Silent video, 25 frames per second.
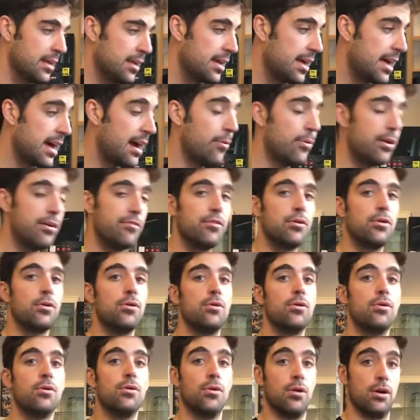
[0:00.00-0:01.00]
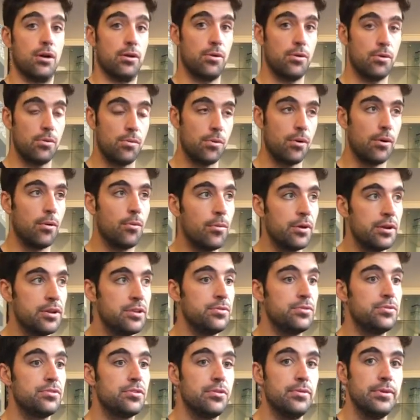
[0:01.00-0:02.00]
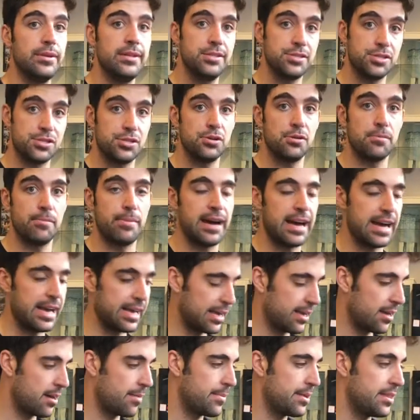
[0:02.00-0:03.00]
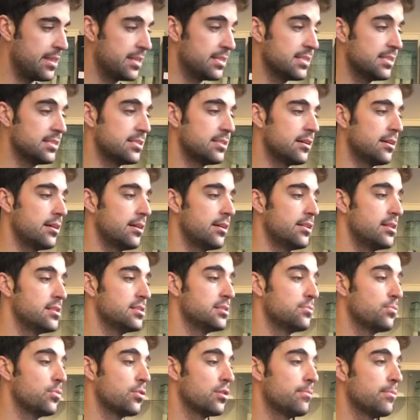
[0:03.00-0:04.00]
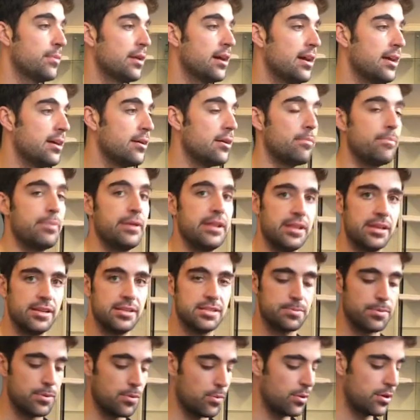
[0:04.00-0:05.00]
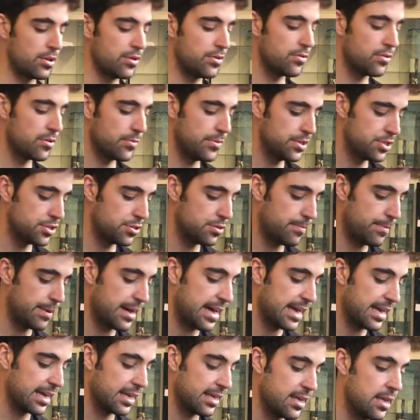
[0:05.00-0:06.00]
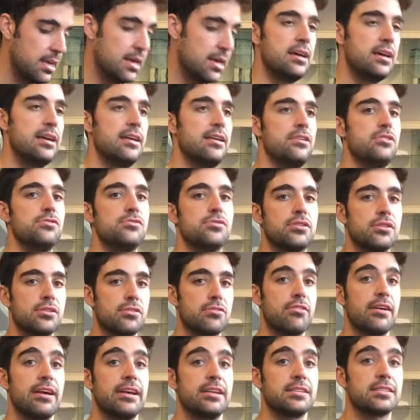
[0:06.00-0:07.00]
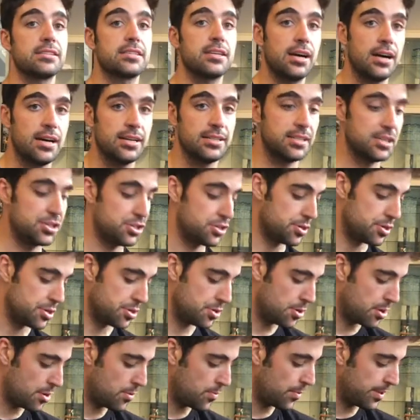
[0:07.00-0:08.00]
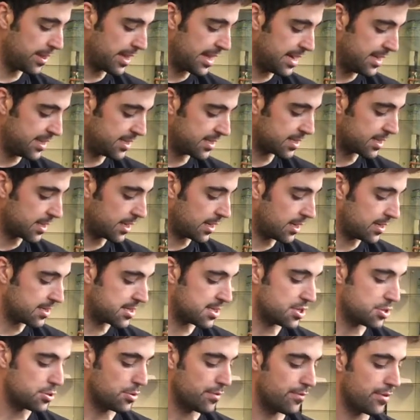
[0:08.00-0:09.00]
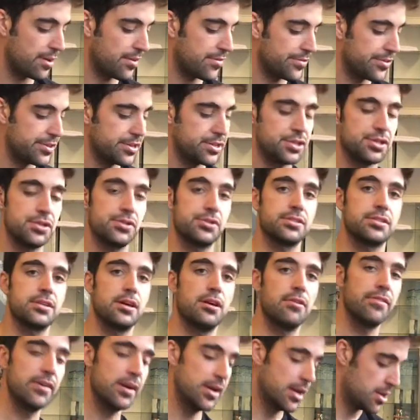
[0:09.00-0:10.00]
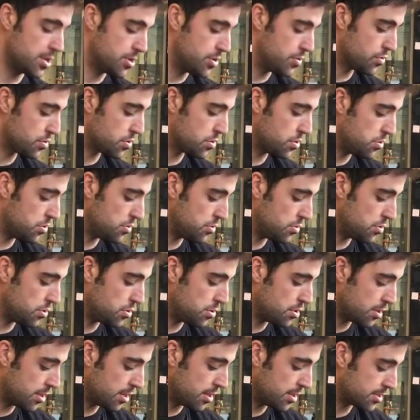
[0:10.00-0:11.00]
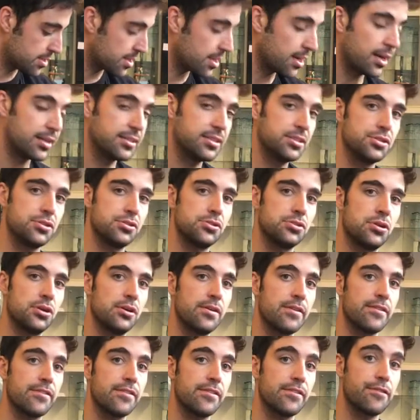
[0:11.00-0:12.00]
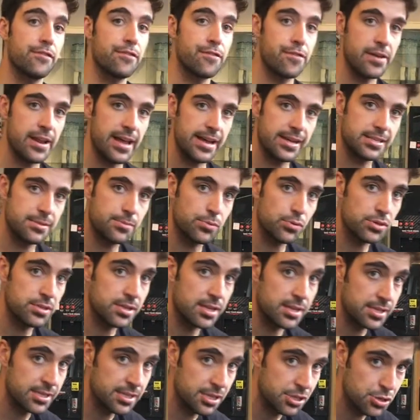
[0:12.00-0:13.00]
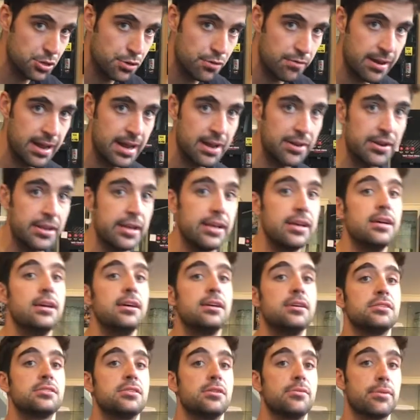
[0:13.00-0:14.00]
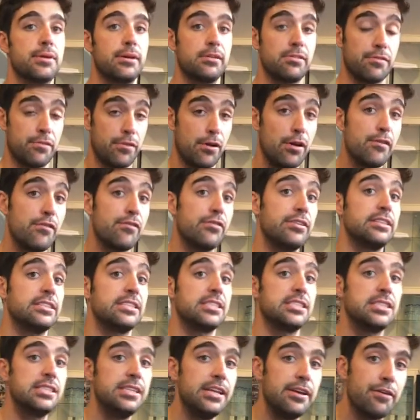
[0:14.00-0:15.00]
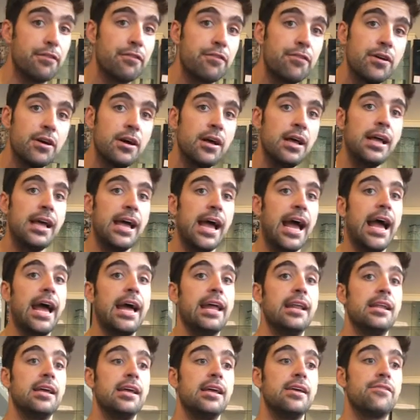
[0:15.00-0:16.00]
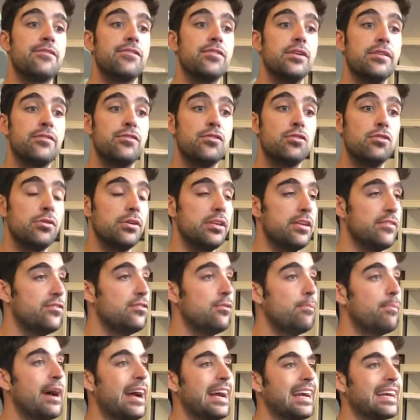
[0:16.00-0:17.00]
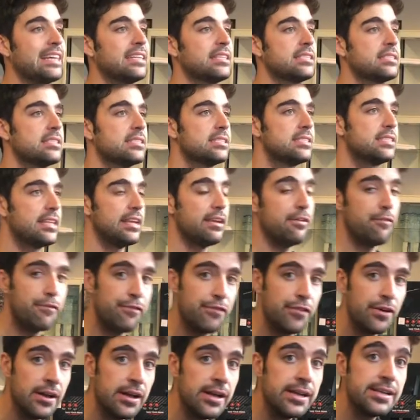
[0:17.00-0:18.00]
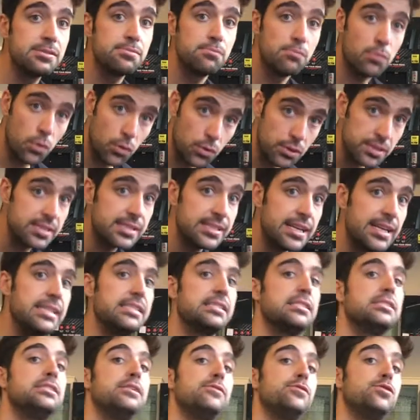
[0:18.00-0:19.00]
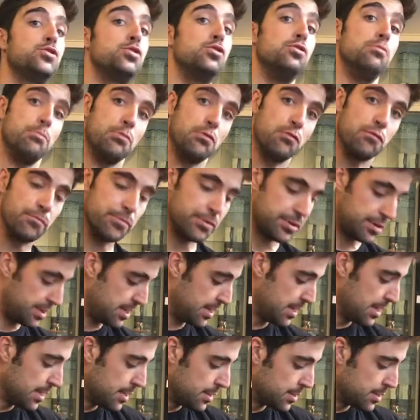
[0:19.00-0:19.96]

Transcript: However, when you do injure your back, I mean this is one of my opinions, but when you do injure your back, you can create scar tissue. And you know, with any scar tissue, if you ever injured yourself, the scar tissue is not as flexible as the other tissue around it, so it becomes very, very stiff. And if your back gets stiff, it's more sensitive to movement.